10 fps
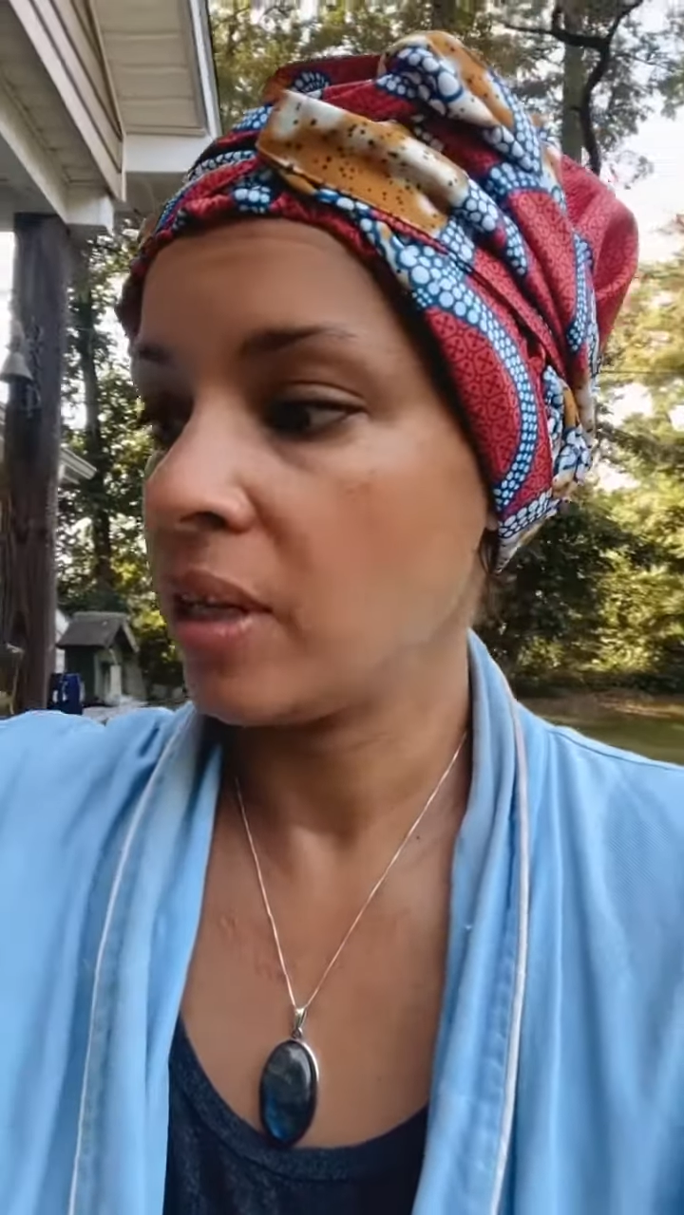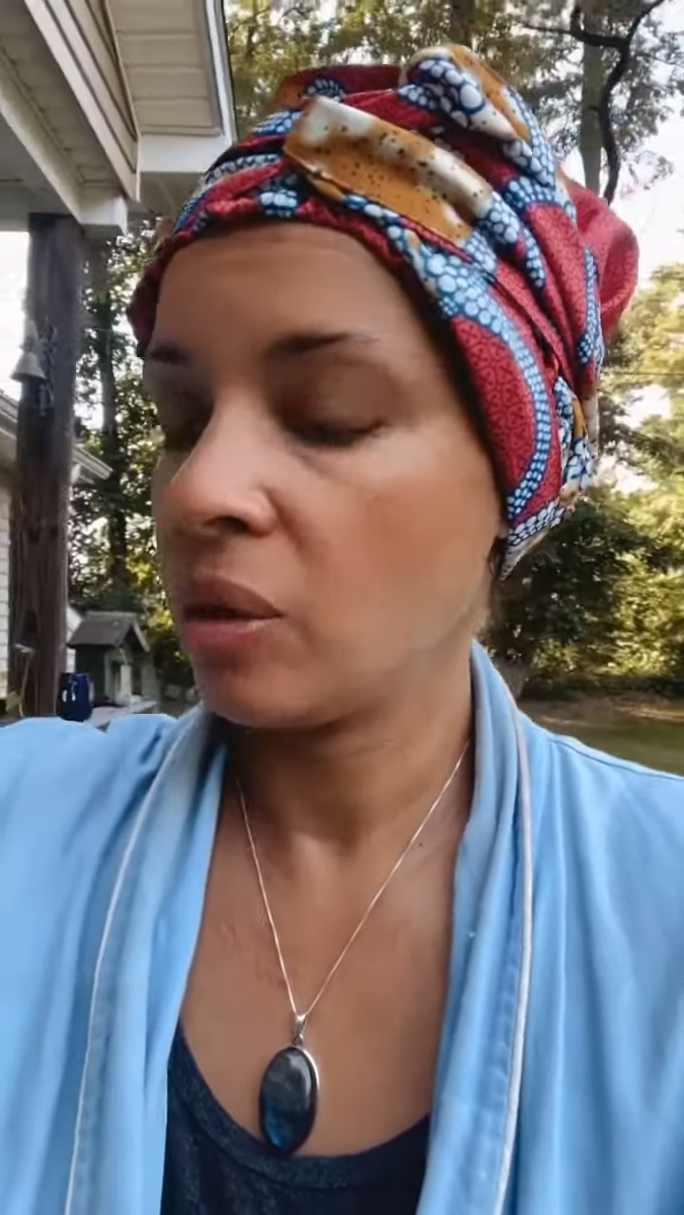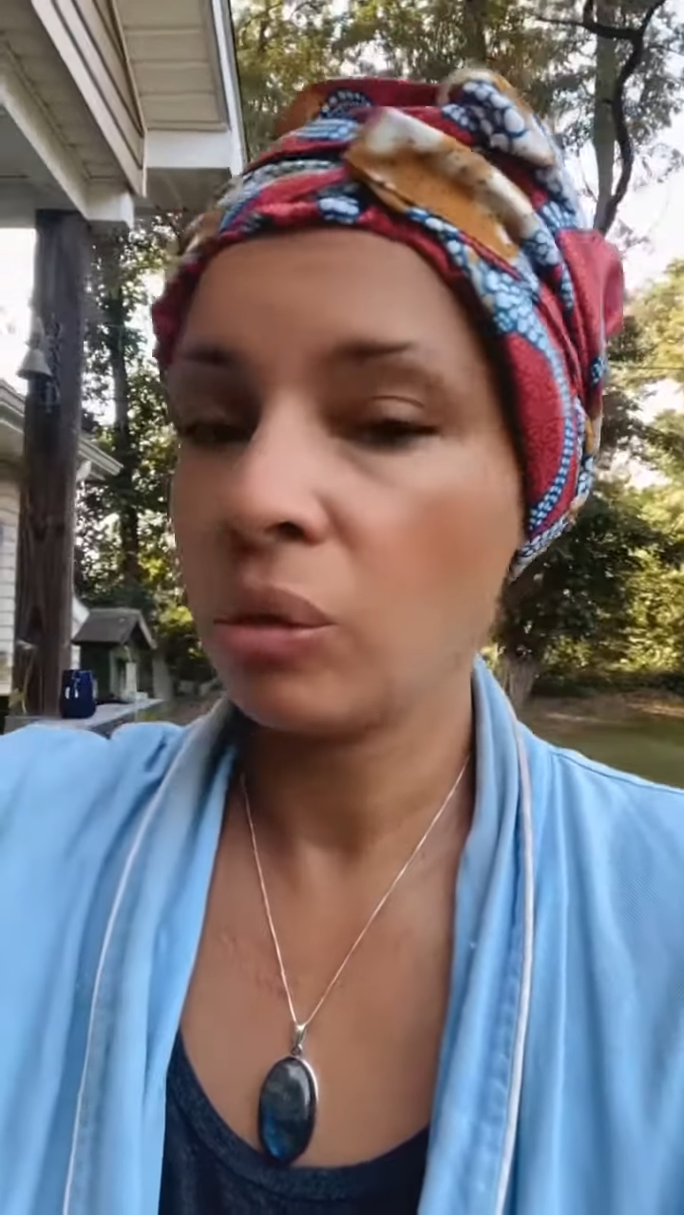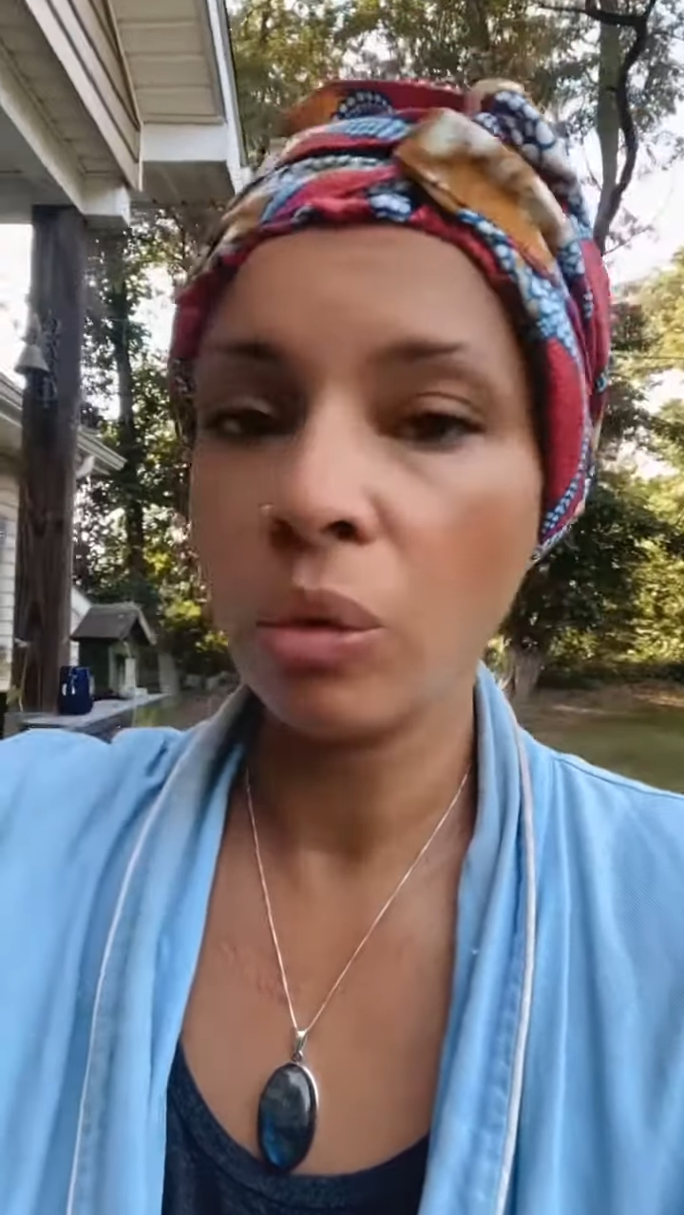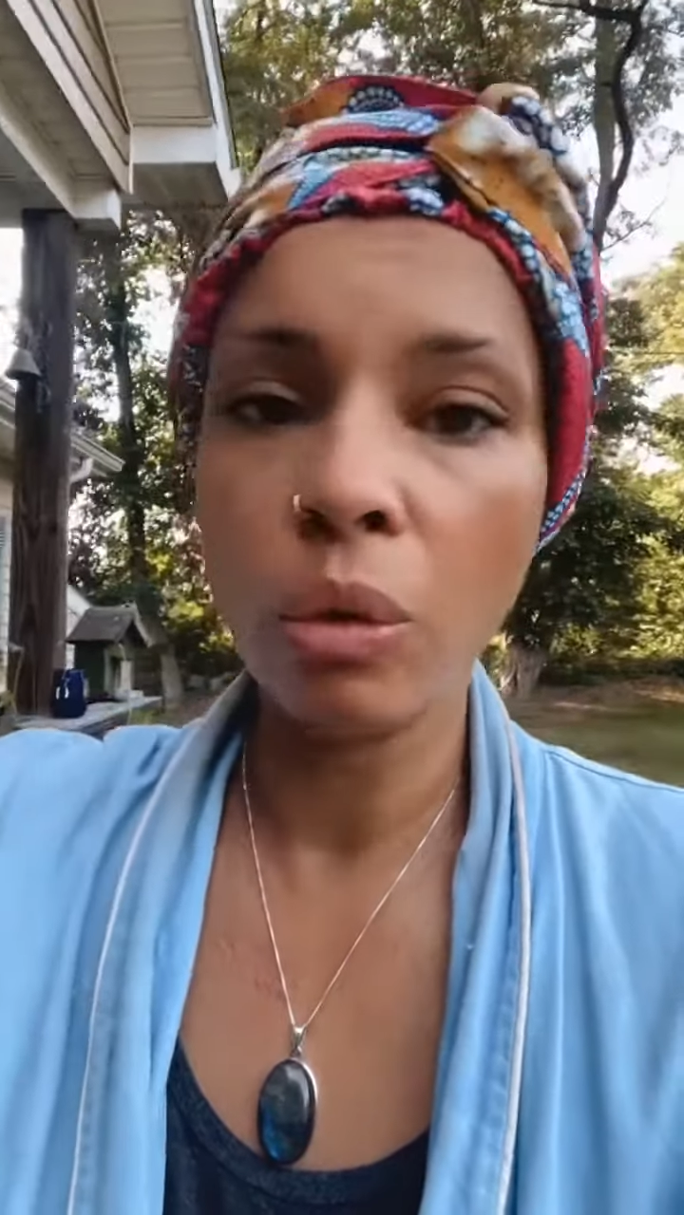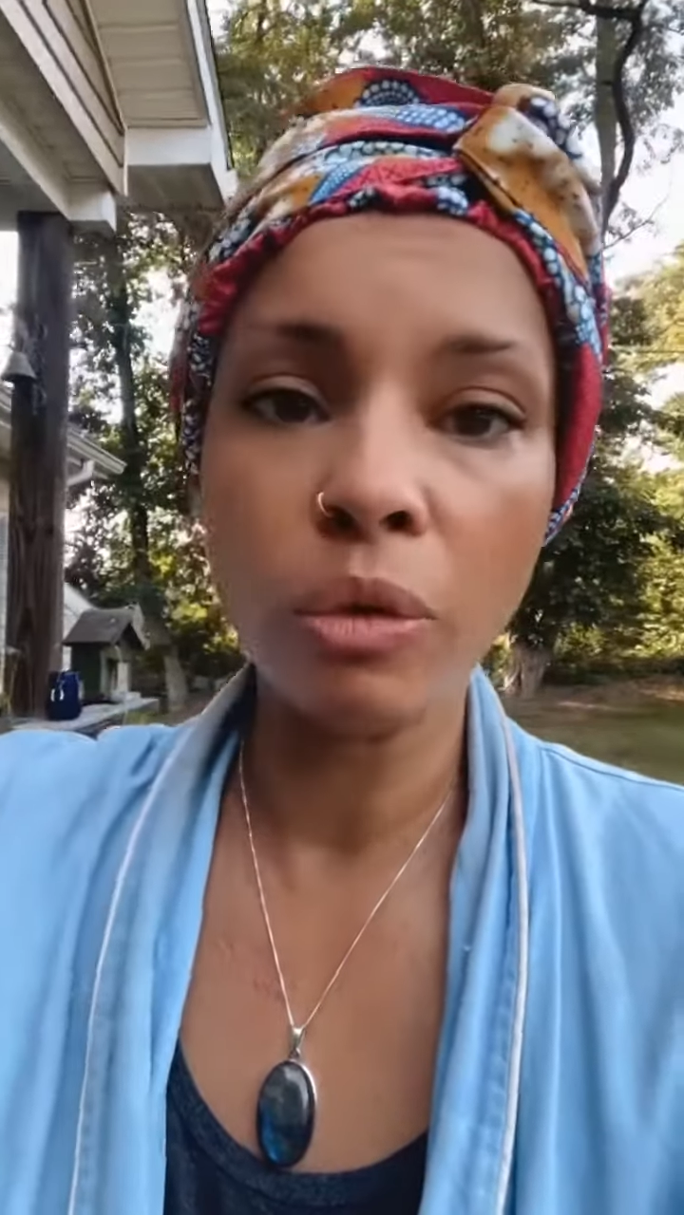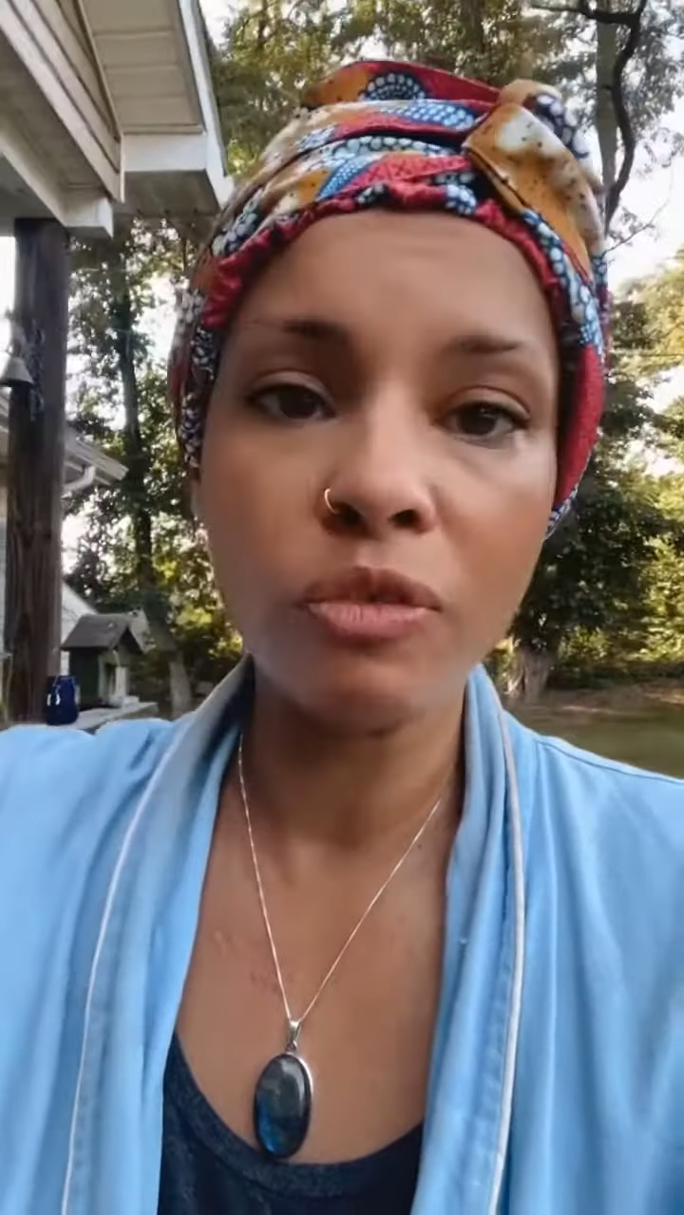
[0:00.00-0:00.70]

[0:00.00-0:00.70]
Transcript: You know, law